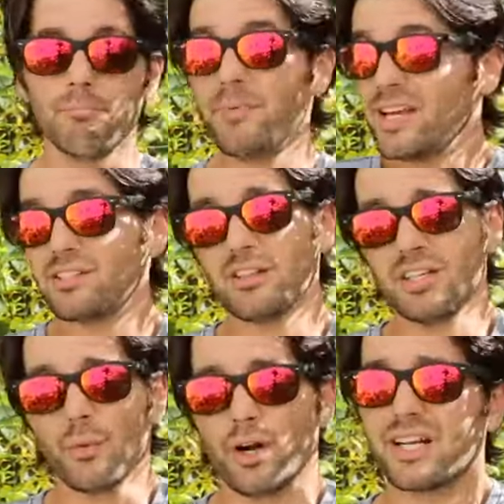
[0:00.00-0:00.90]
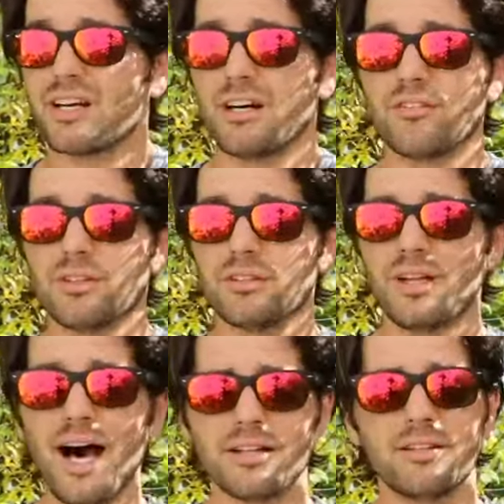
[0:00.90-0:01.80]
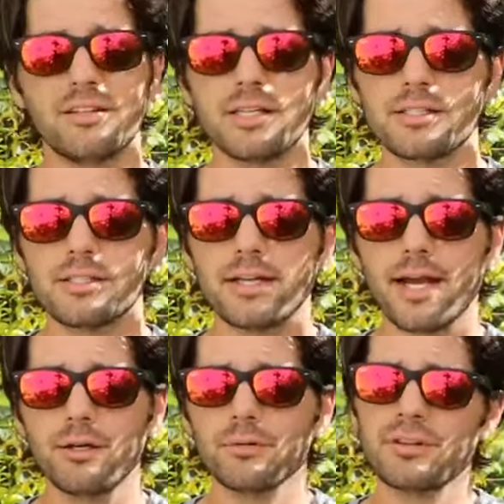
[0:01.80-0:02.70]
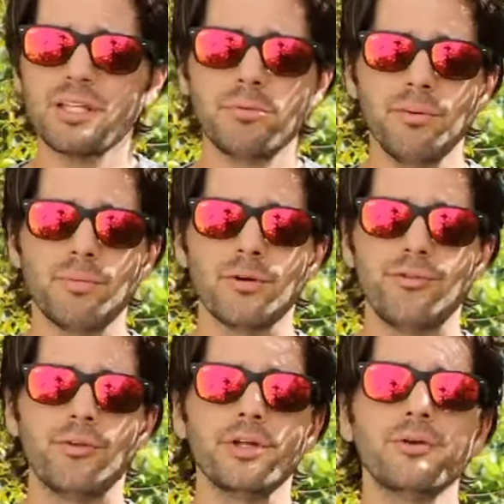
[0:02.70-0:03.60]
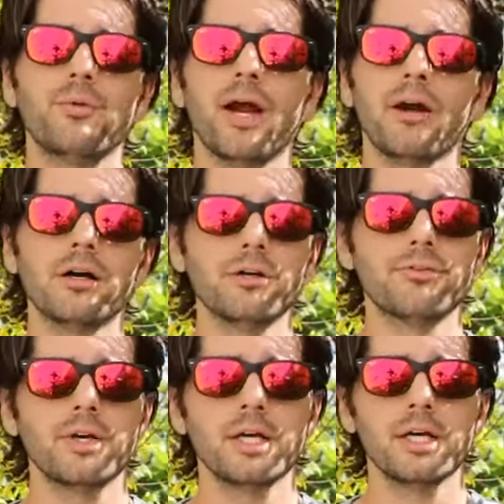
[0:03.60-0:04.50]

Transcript: Basically, we're gonna cover a lot of things that I don't think people are fully aware of